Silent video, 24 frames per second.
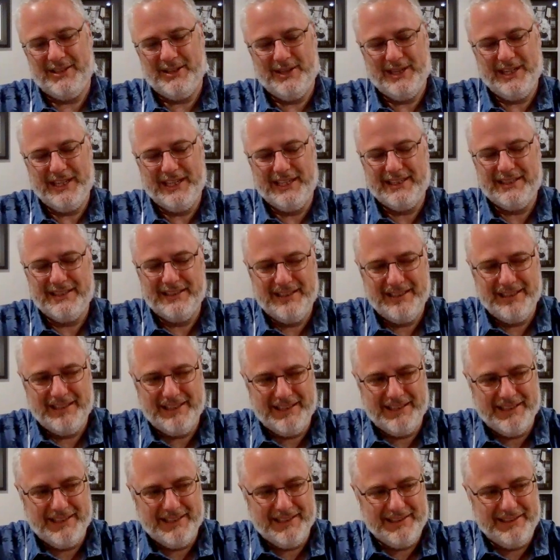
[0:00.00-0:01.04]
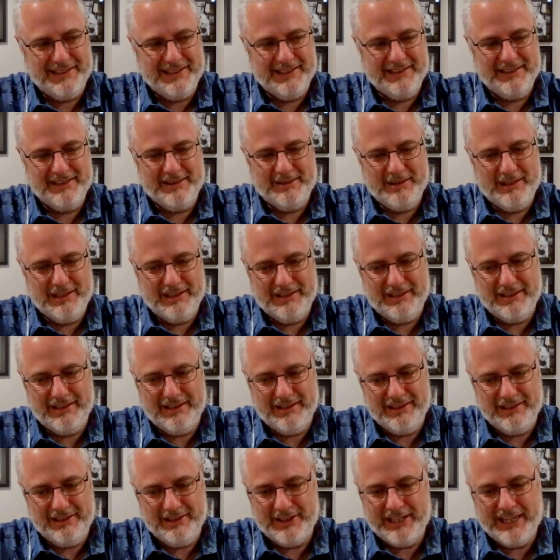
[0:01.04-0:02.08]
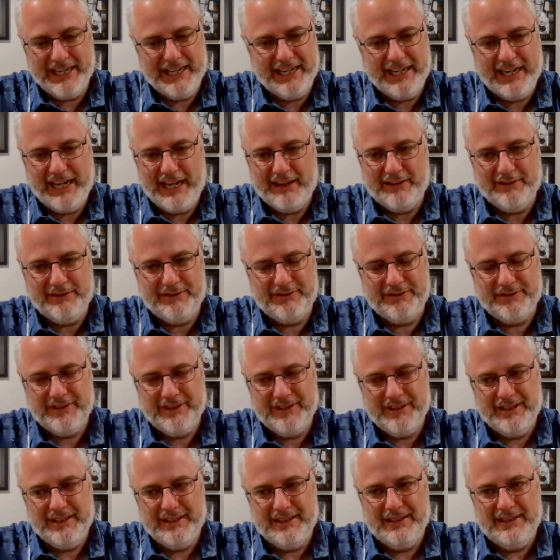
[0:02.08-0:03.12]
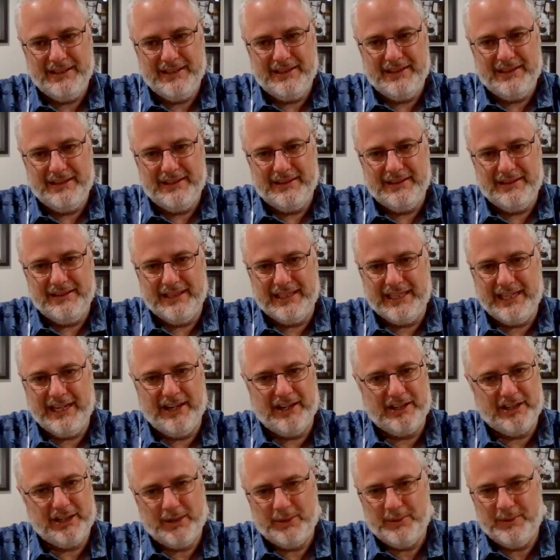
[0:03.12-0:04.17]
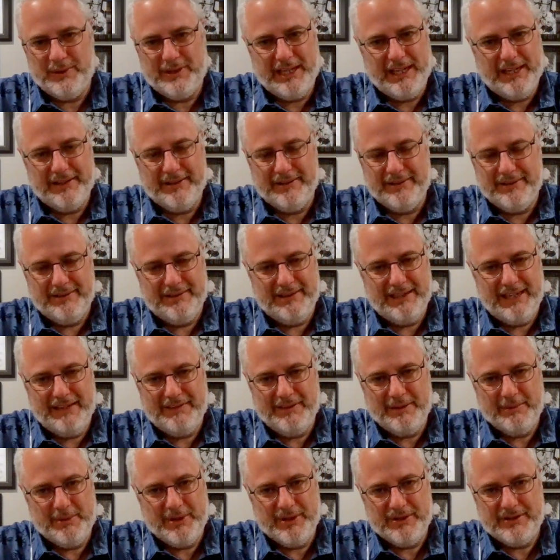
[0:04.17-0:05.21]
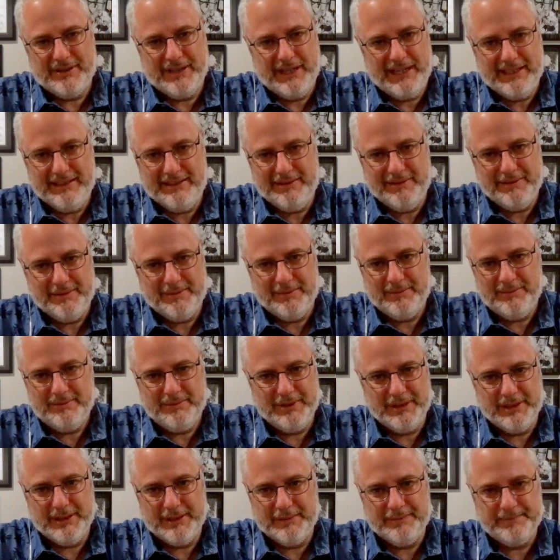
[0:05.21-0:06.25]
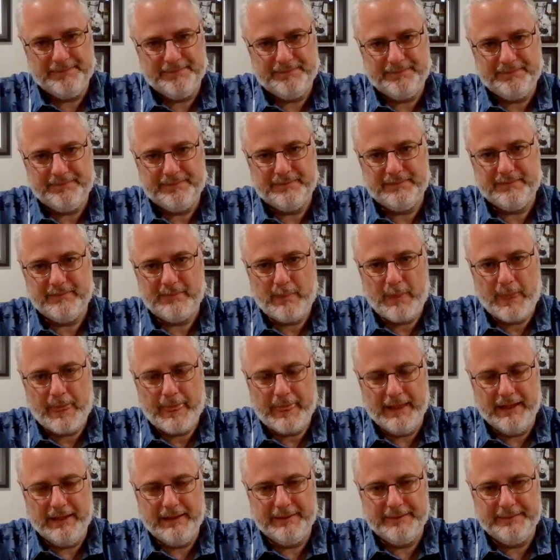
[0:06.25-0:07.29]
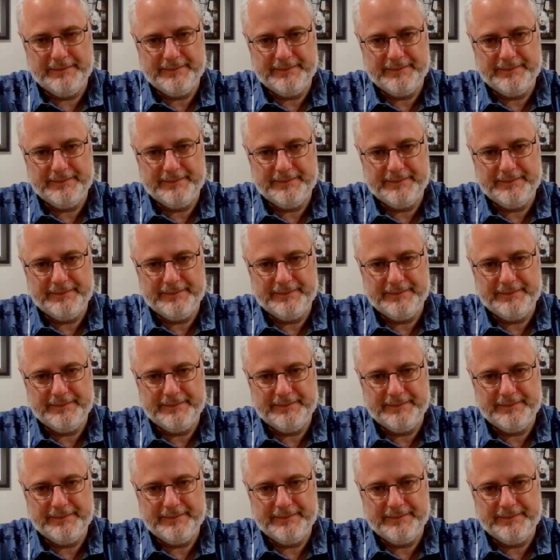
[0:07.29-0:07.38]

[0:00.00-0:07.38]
like, you can't have the character without having both sides of him. You know? Yeah.